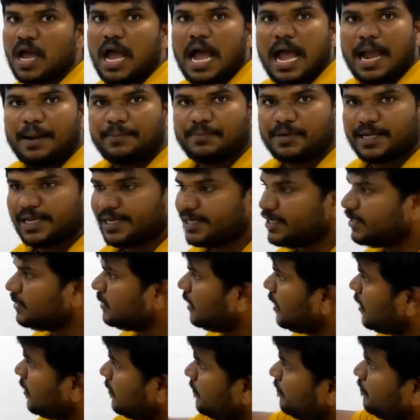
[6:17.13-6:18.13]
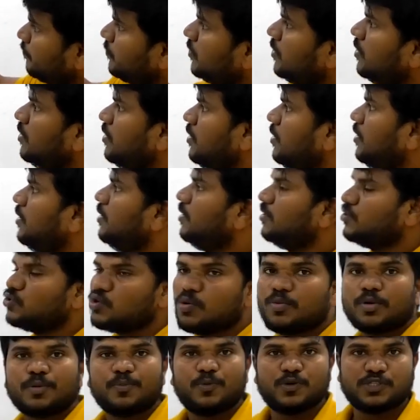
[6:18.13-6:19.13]
I am taking the
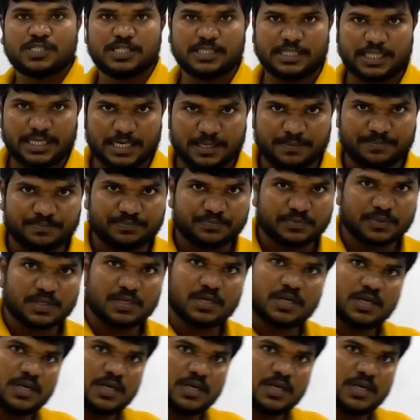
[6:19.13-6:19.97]
superposition theorem.